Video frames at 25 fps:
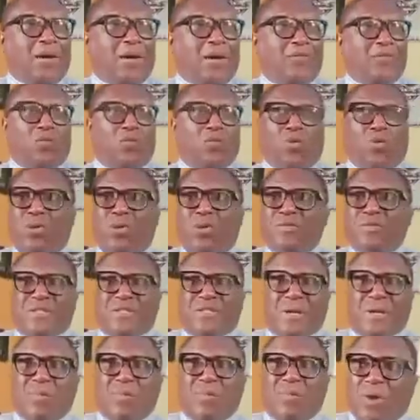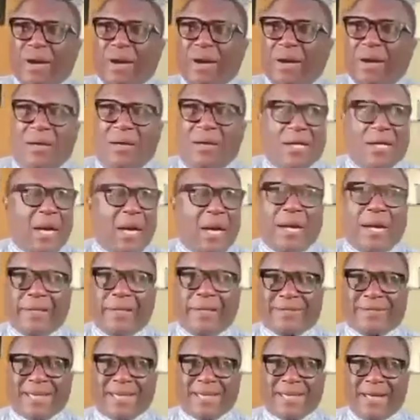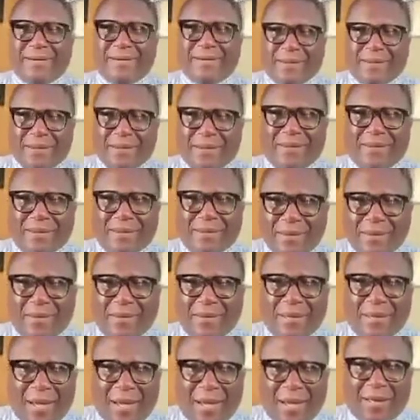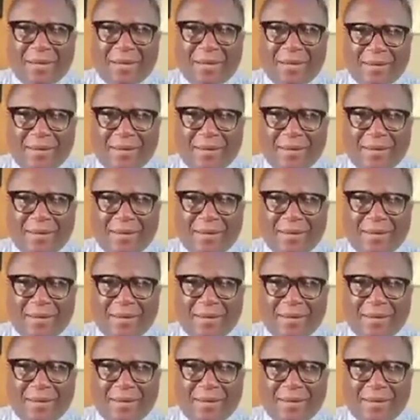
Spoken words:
on the road somewhere unattended? Huh?